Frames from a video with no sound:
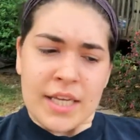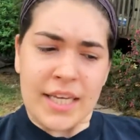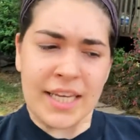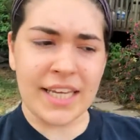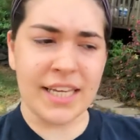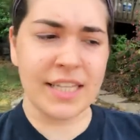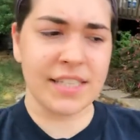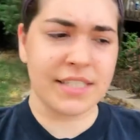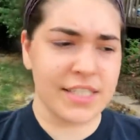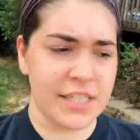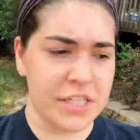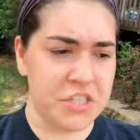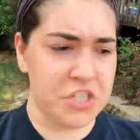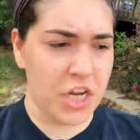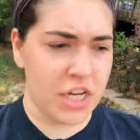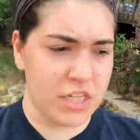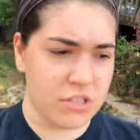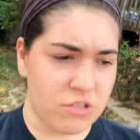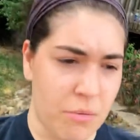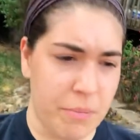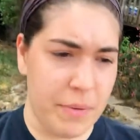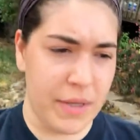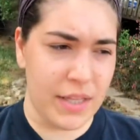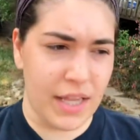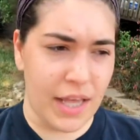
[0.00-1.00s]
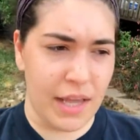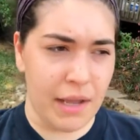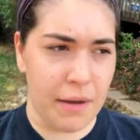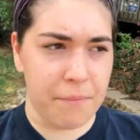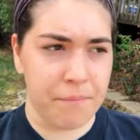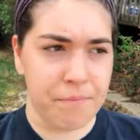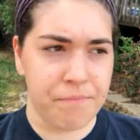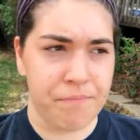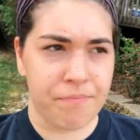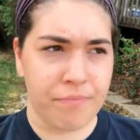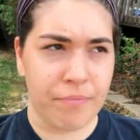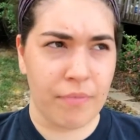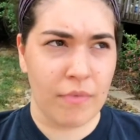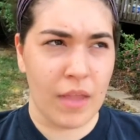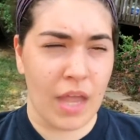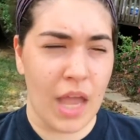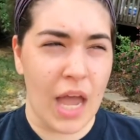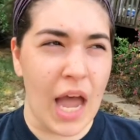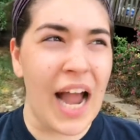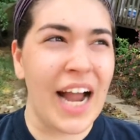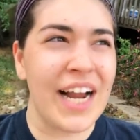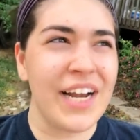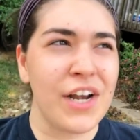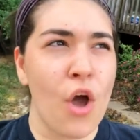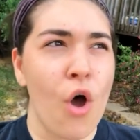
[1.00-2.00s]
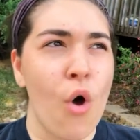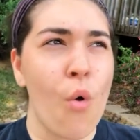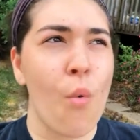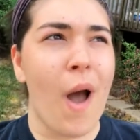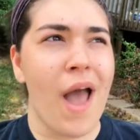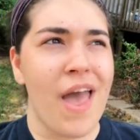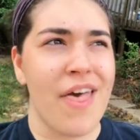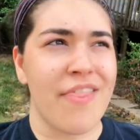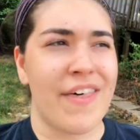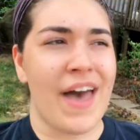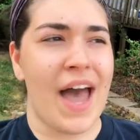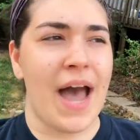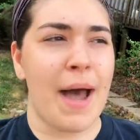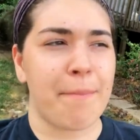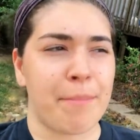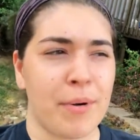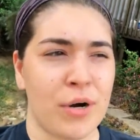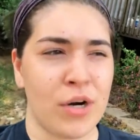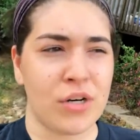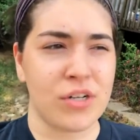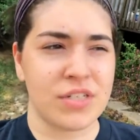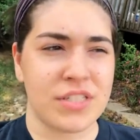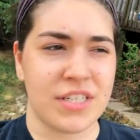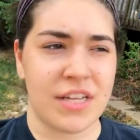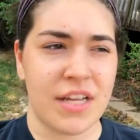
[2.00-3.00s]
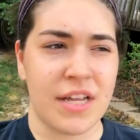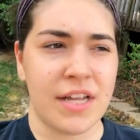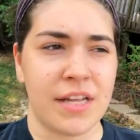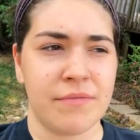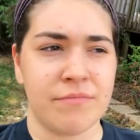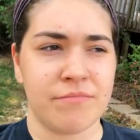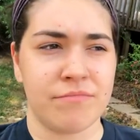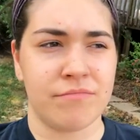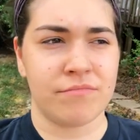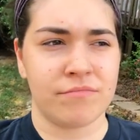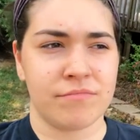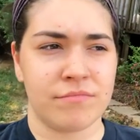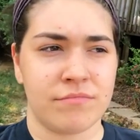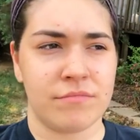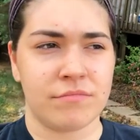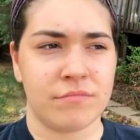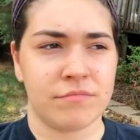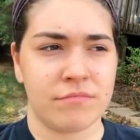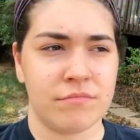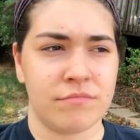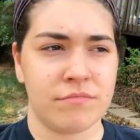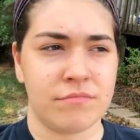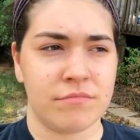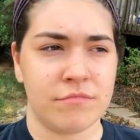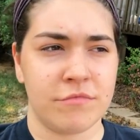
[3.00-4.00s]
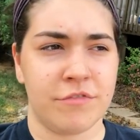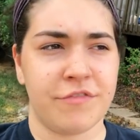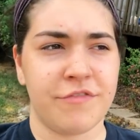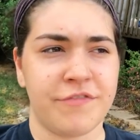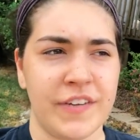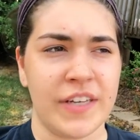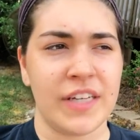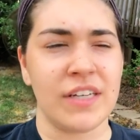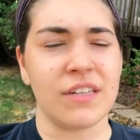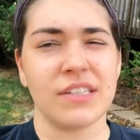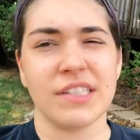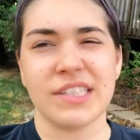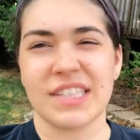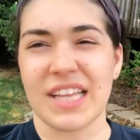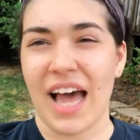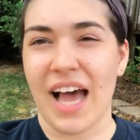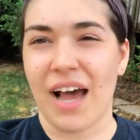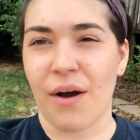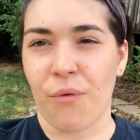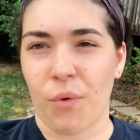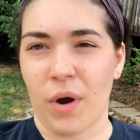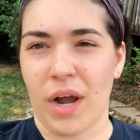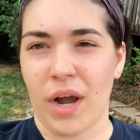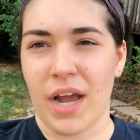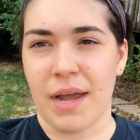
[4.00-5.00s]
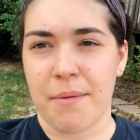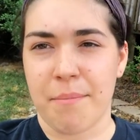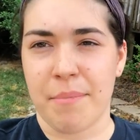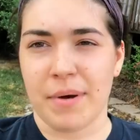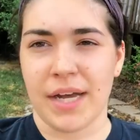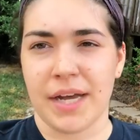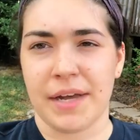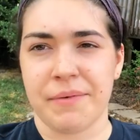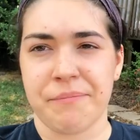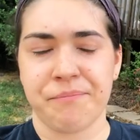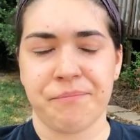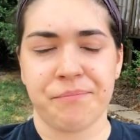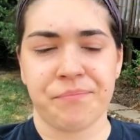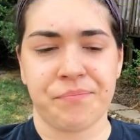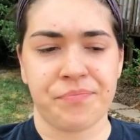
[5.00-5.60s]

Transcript: E S T Js will be like, I know why that person feels that way, but